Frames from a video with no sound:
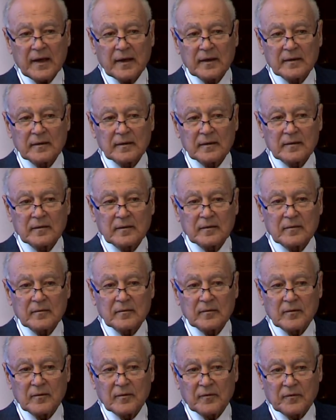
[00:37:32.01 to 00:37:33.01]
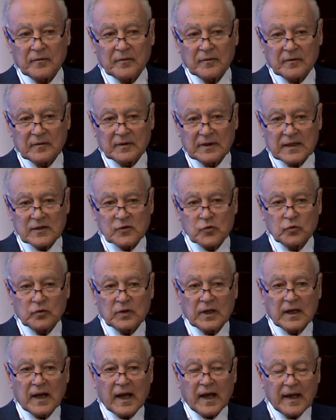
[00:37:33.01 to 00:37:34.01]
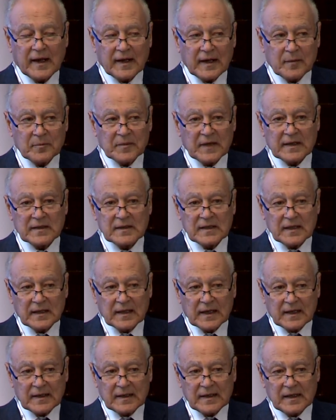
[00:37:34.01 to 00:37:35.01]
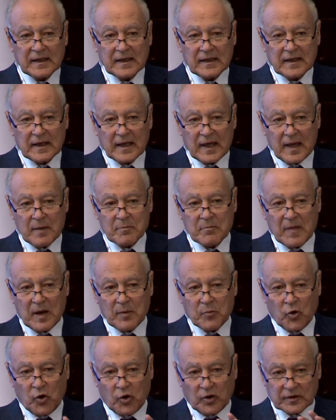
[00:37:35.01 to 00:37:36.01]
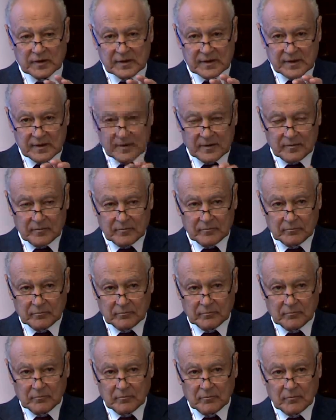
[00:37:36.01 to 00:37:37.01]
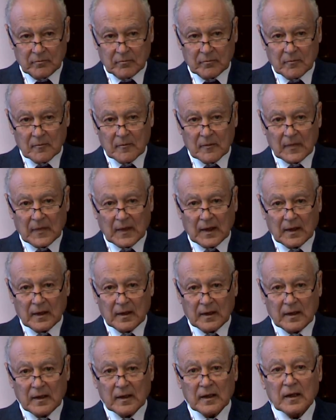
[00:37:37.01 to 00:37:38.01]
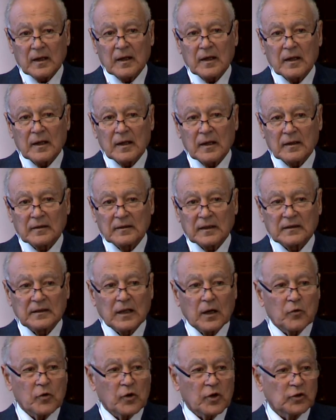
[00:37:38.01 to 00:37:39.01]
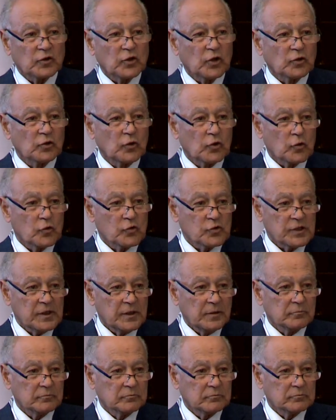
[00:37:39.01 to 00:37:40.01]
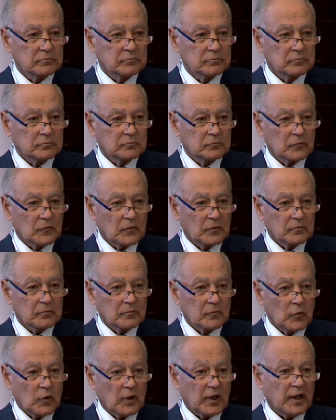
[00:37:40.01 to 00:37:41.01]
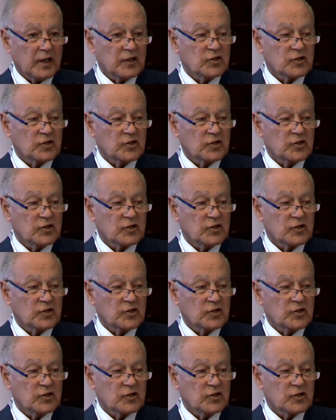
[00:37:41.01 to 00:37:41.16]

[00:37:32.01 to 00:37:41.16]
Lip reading: And there is a phenomena that dominates the world because of the distance of the technological advancement,